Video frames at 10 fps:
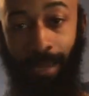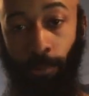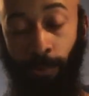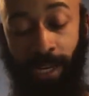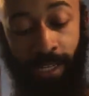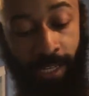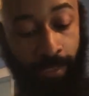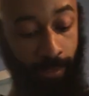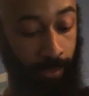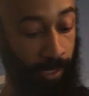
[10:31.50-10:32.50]
separating
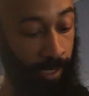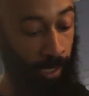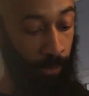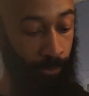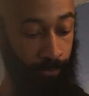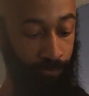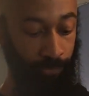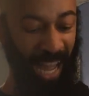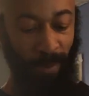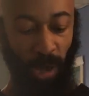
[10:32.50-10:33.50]
it, um,
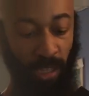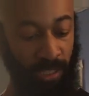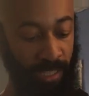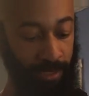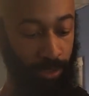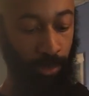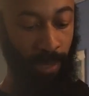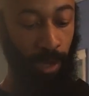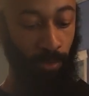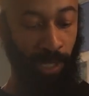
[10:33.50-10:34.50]
eyeballing it to
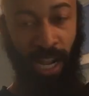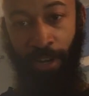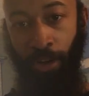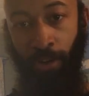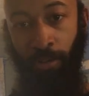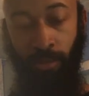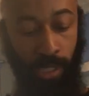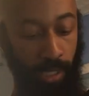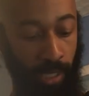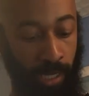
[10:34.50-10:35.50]
about what I know
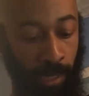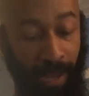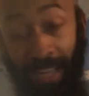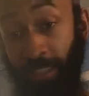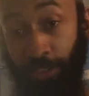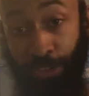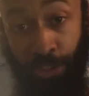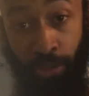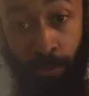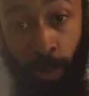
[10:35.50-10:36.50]
um, I can
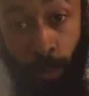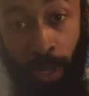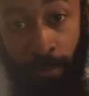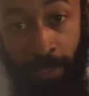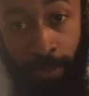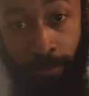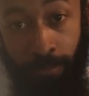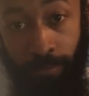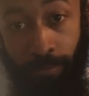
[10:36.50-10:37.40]
consume with one meal.